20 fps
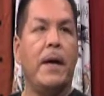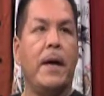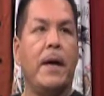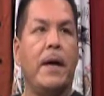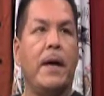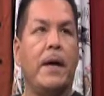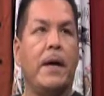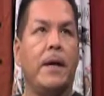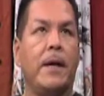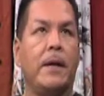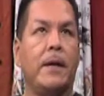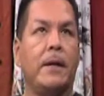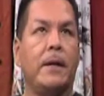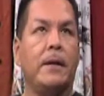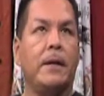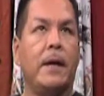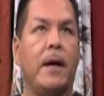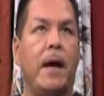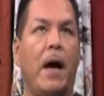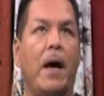
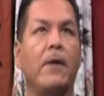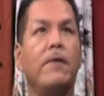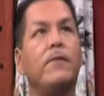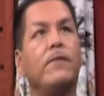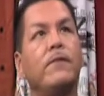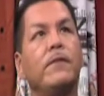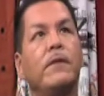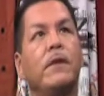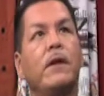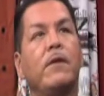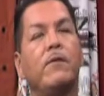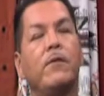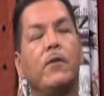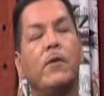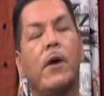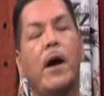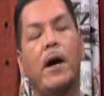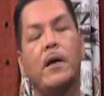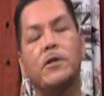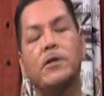And I've
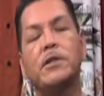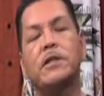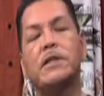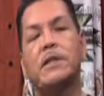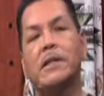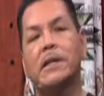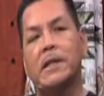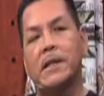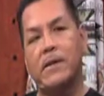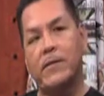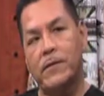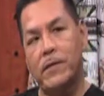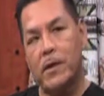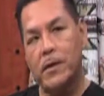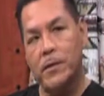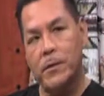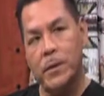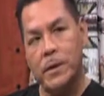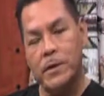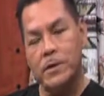never actually lived
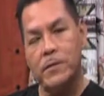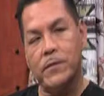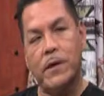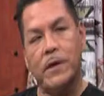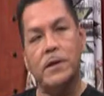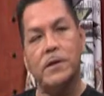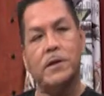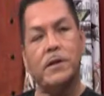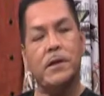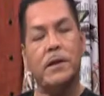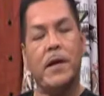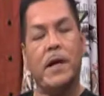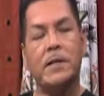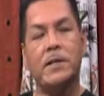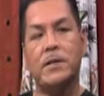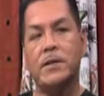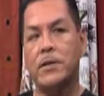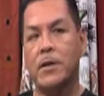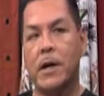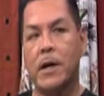on the reservation
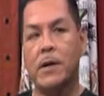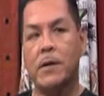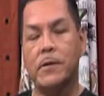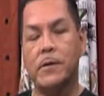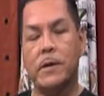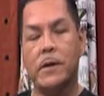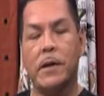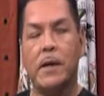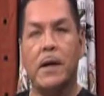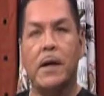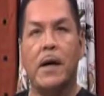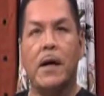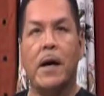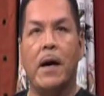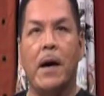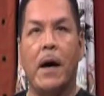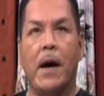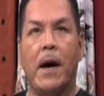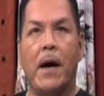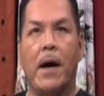as a child.
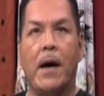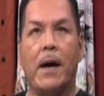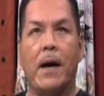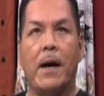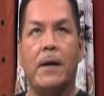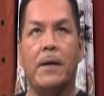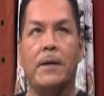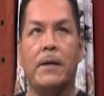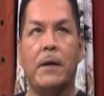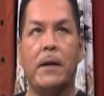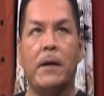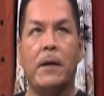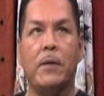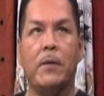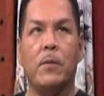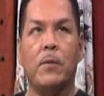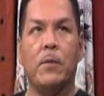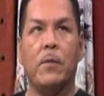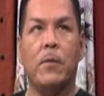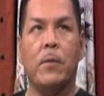Mm-hmm. I-, I
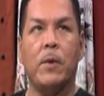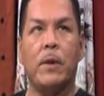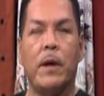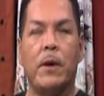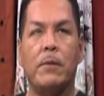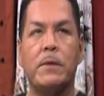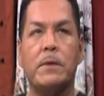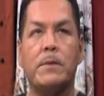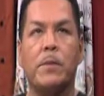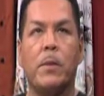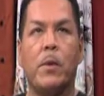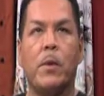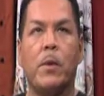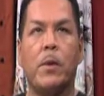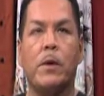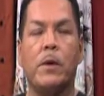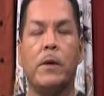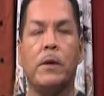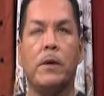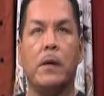think when I was
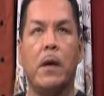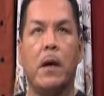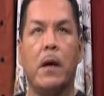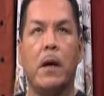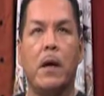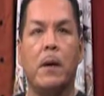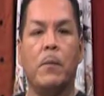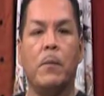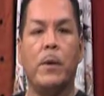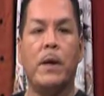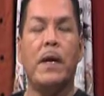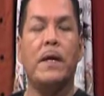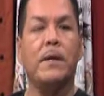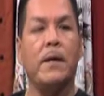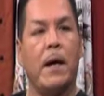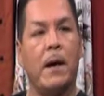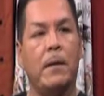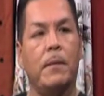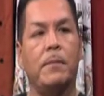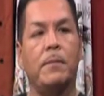born, um, we
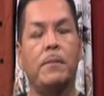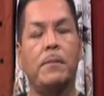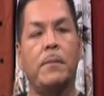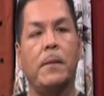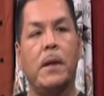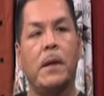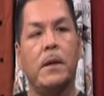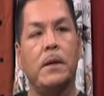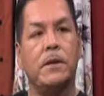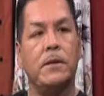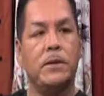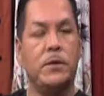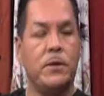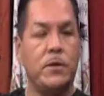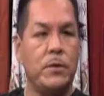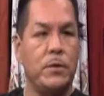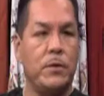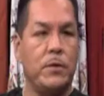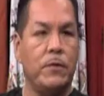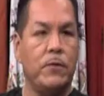had come
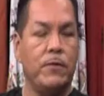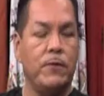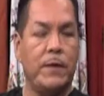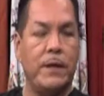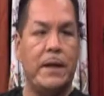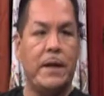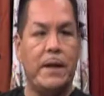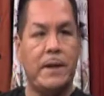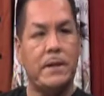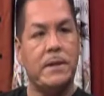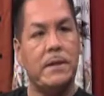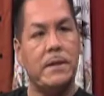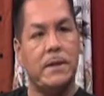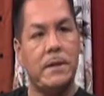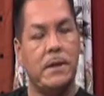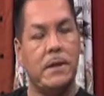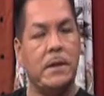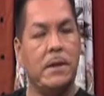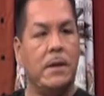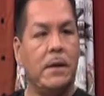to
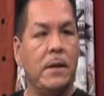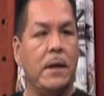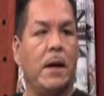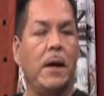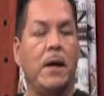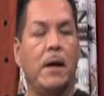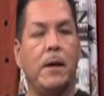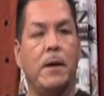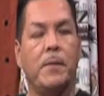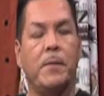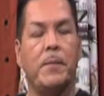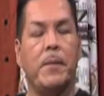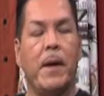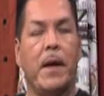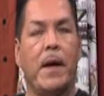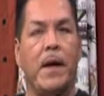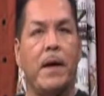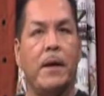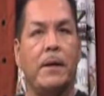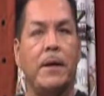Phoenix, um,
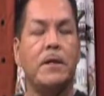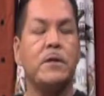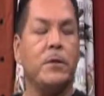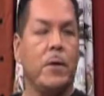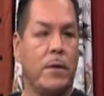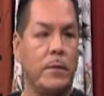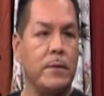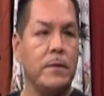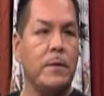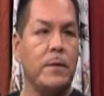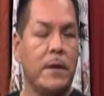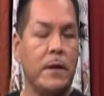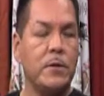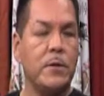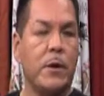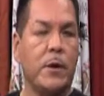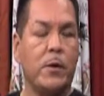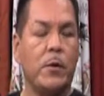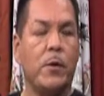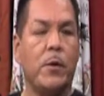and that's where I was,
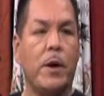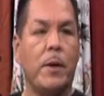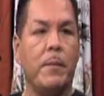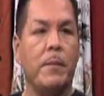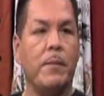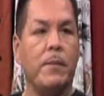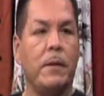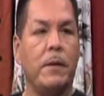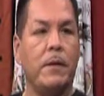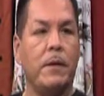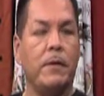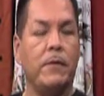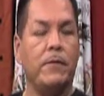that's where I grew up oh, okay.